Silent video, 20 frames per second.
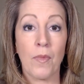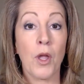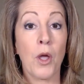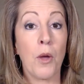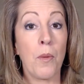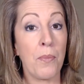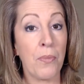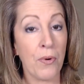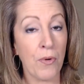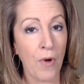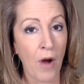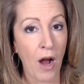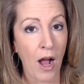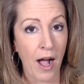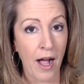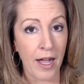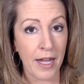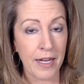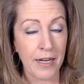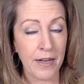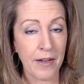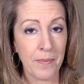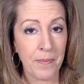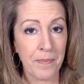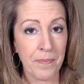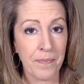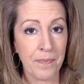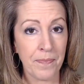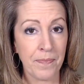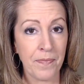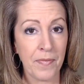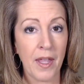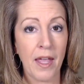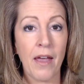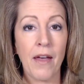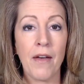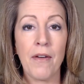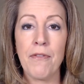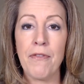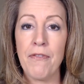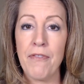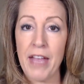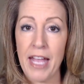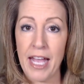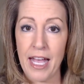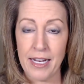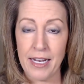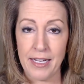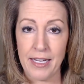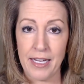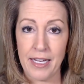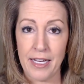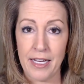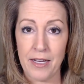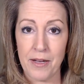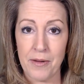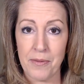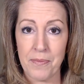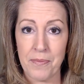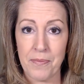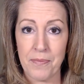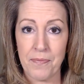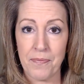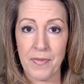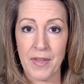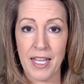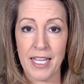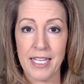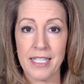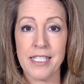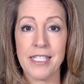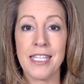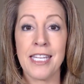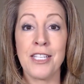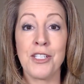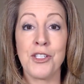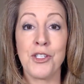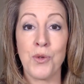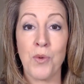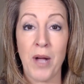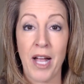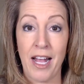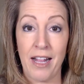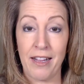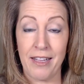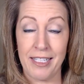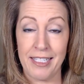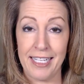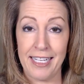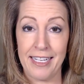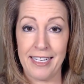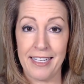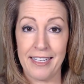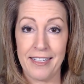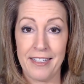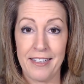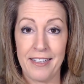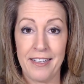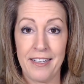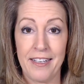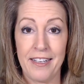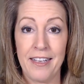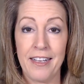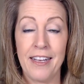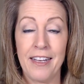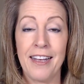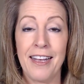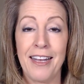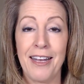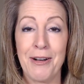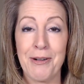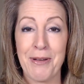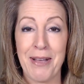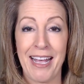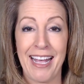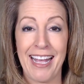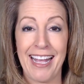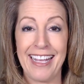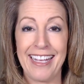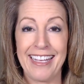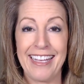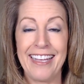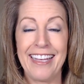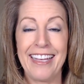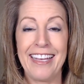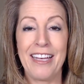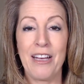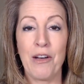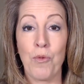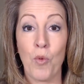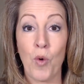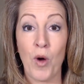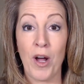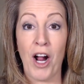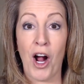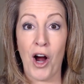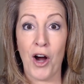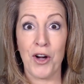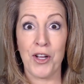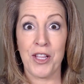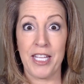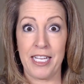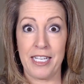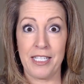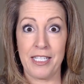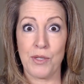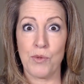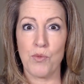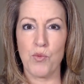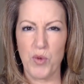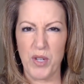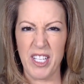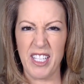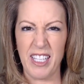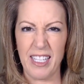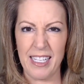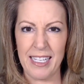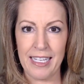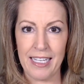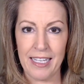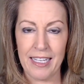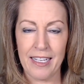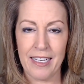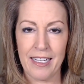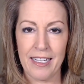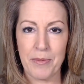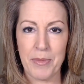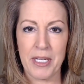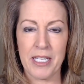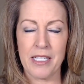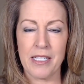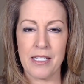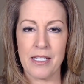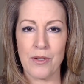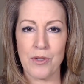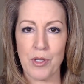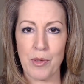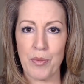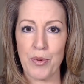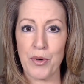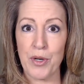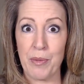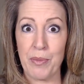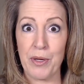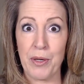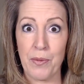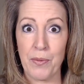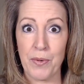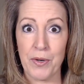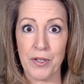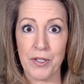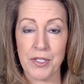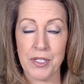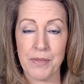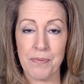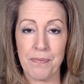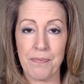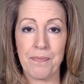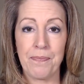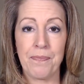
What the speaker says: Pride, vanity, and sensuality. Okay, what are these really? Because those are pretty big words.